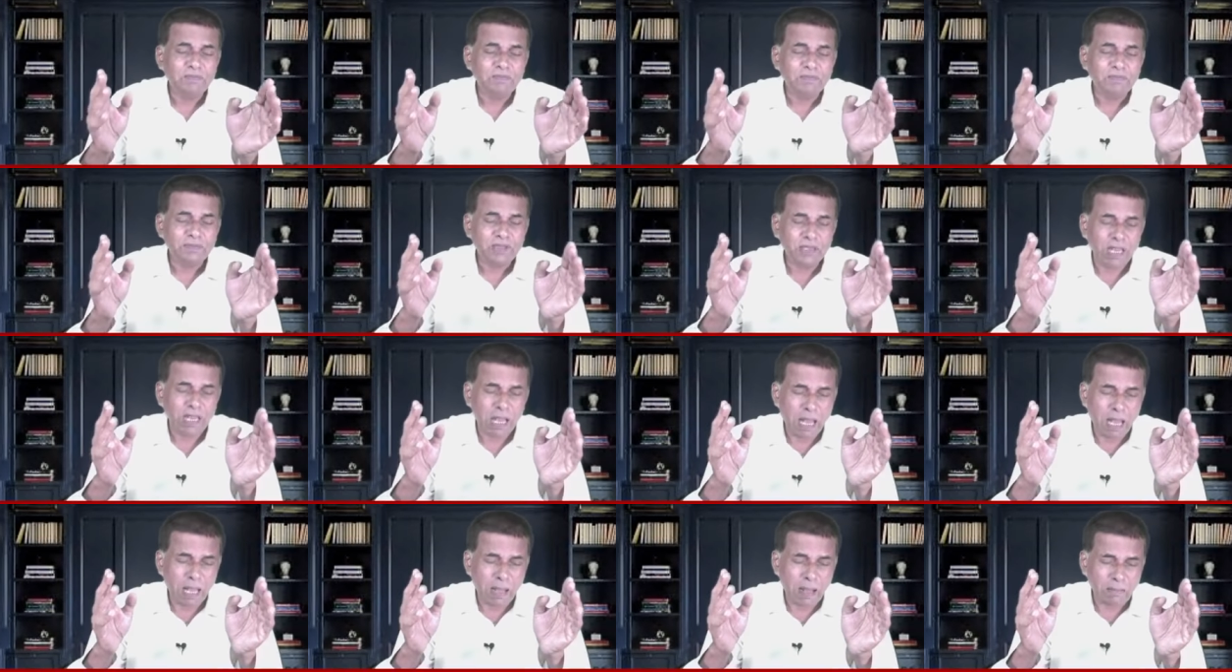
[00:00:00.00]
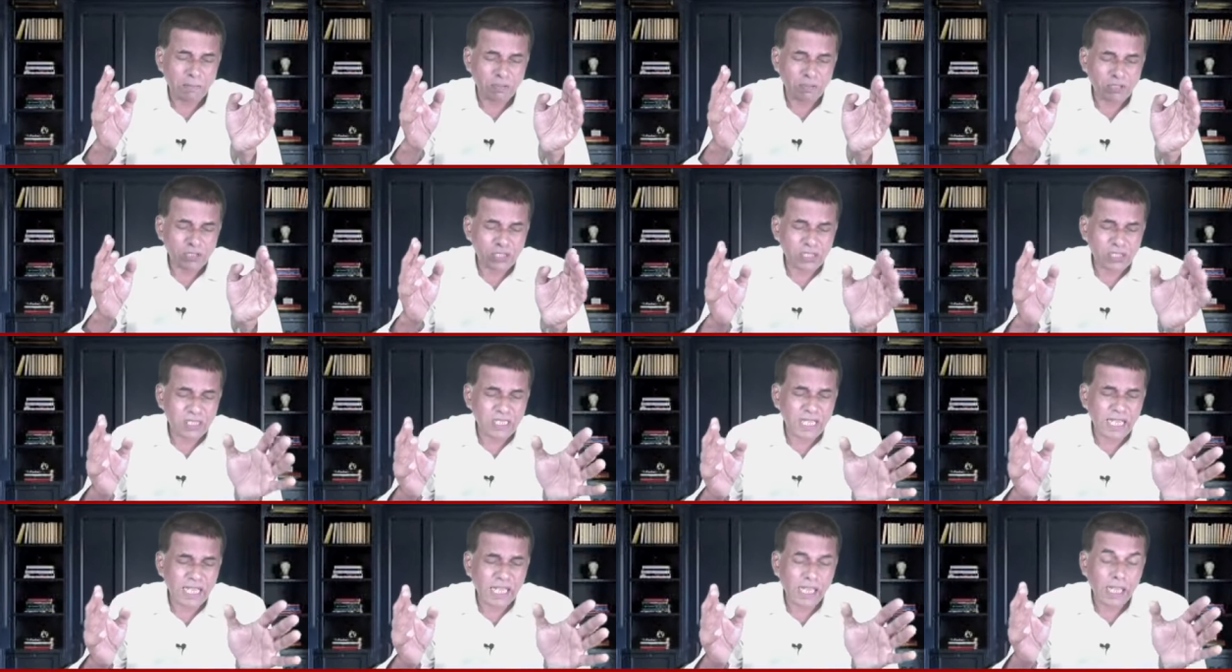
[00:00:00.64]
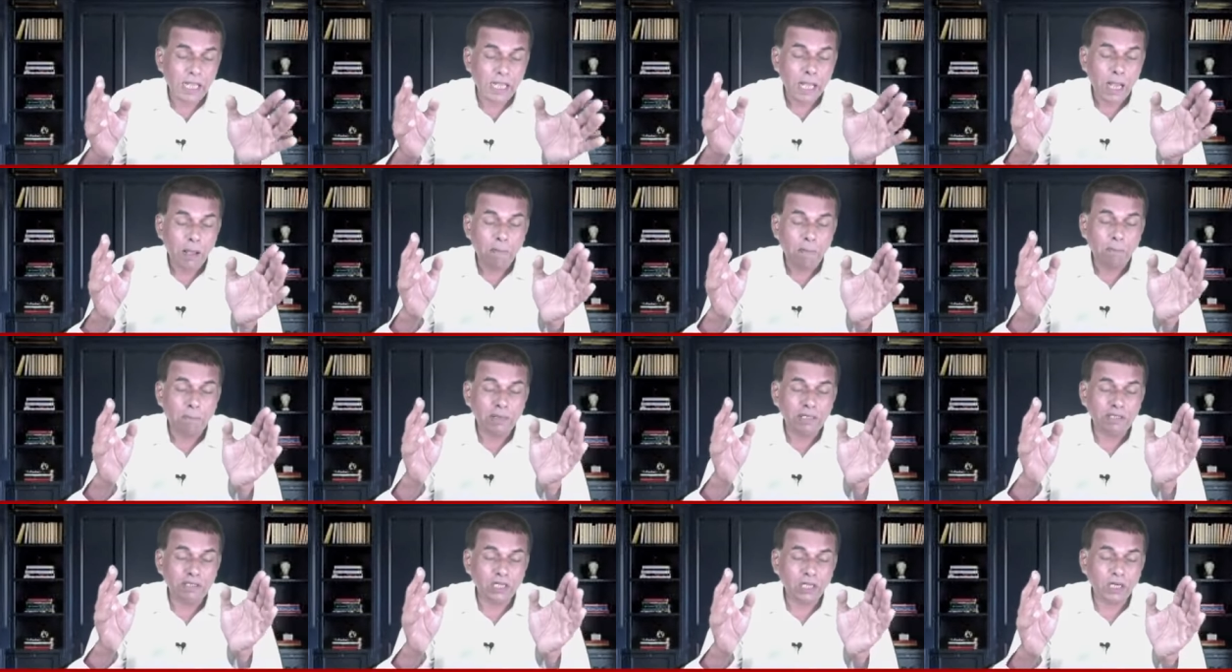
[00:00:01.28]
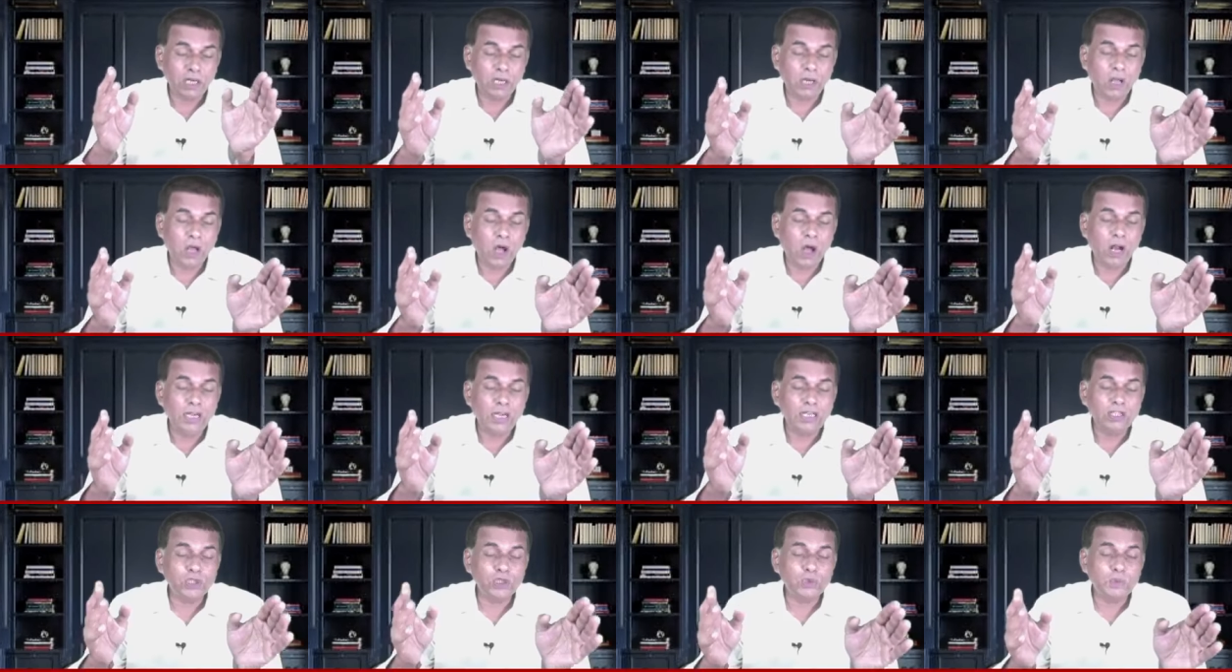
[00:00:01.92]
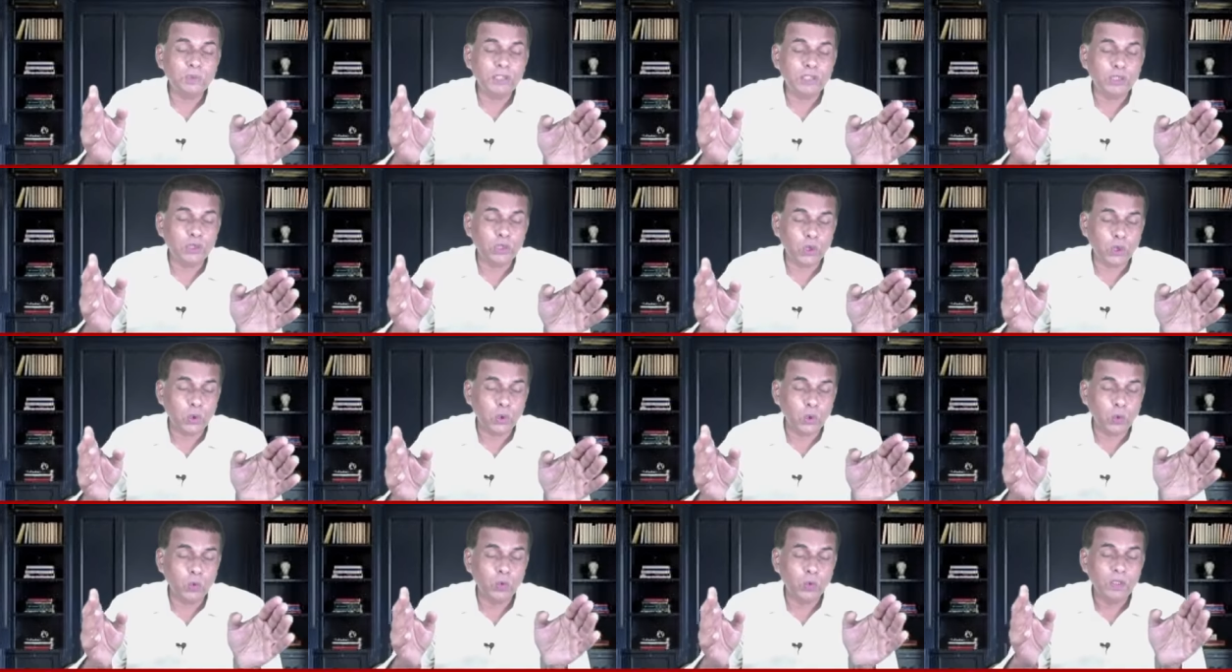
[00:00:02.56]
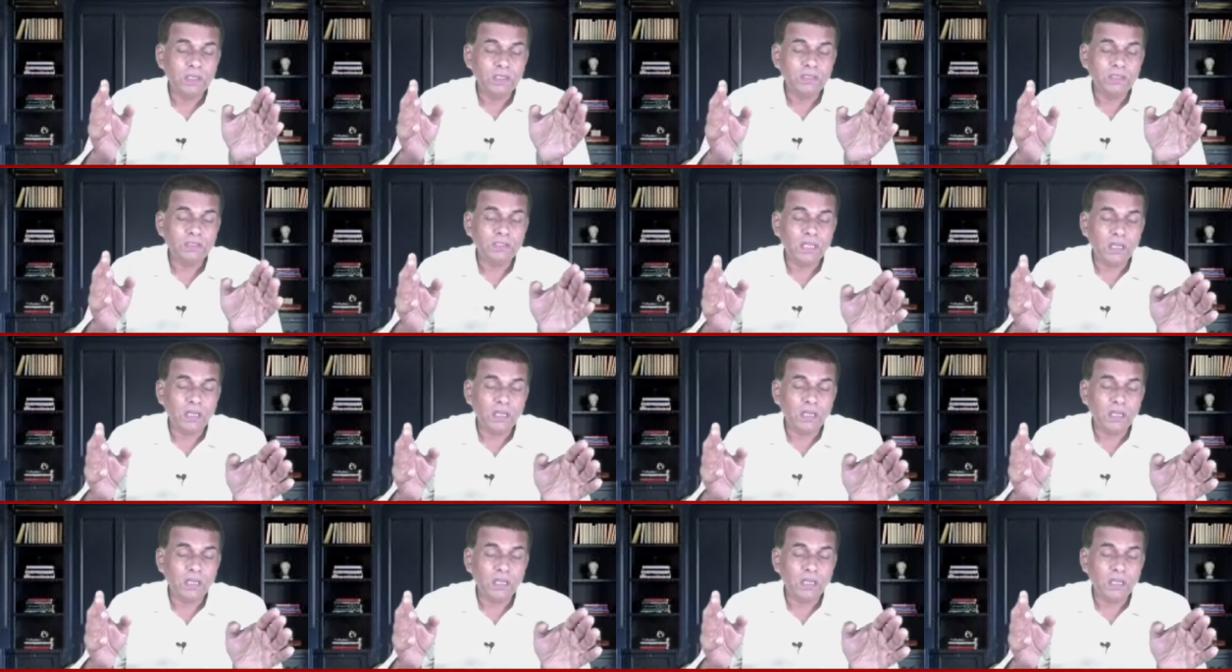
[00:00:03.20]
the sea, but the Lord is with you.